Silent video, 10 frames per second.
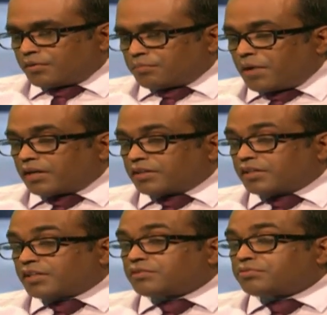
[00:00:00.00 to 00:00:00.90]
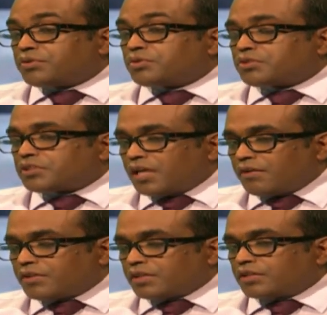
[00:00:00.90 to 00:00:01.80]
But if you
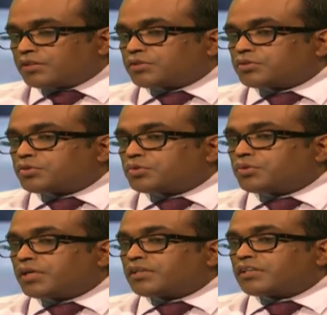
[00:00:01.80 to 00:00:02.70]
travel to a